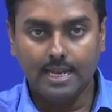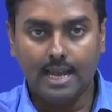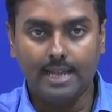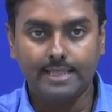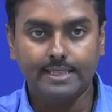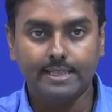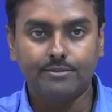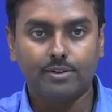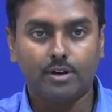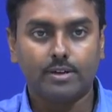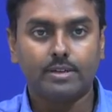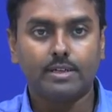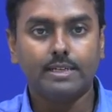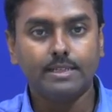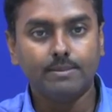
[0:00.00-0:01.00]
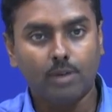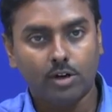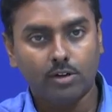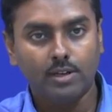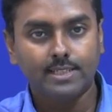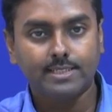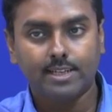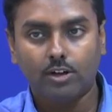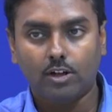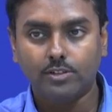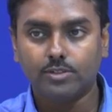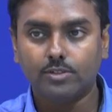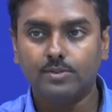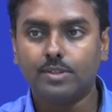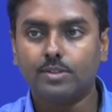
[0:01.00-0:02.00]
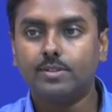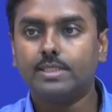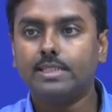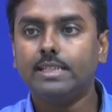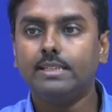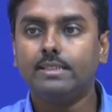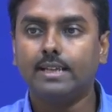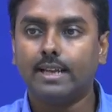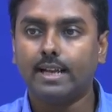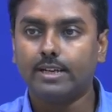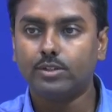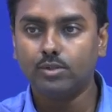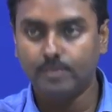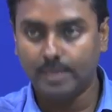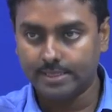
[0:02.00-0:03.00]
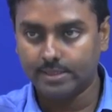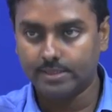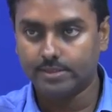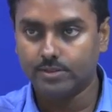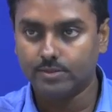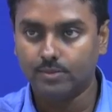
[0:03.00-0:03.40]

And then for demodulation also we could see there are two methods,